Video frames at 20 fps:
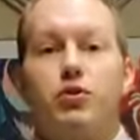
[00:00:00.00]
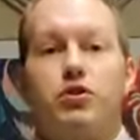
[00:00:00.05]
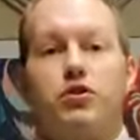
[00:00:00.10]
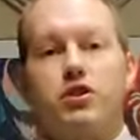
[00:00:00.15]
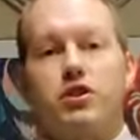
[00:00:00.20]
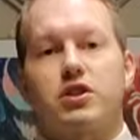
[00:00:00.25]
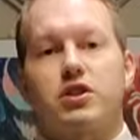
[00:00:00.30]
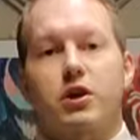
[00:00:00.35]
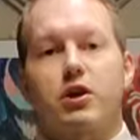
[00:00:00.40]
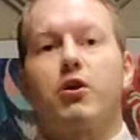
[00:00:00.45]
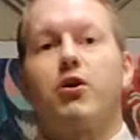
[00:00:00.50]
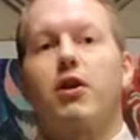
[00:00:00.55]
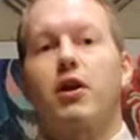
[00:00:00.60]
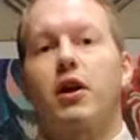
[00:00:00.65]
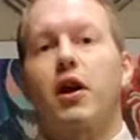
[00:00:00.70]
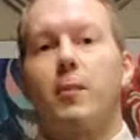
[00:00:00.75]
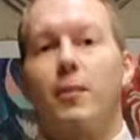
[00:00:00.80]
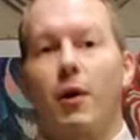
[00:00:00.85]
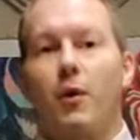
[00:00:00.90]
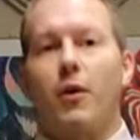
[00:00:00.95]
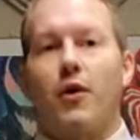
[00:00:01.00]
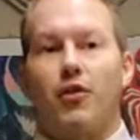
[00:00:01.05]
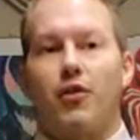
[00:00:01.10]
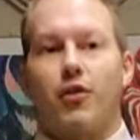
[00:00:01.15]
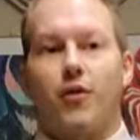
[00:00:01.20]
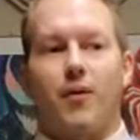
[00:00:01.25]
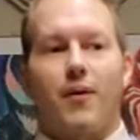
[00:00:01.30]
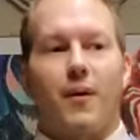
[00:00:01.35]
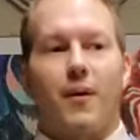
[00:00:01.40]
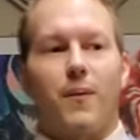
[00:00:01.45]
The security company went
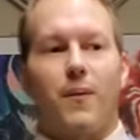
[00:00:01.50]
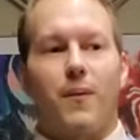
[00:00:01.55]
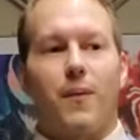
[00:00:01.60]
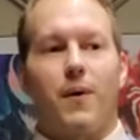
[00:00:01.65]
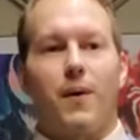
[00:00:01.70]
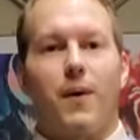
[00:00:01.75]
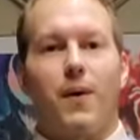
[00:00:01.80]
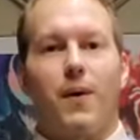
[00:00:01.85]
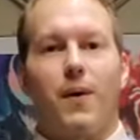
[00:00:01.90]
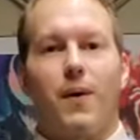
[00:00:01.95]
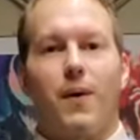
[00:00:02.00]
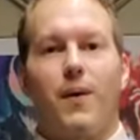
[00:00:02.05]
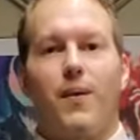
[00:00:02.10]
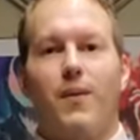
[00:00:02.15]
through and went, whoa,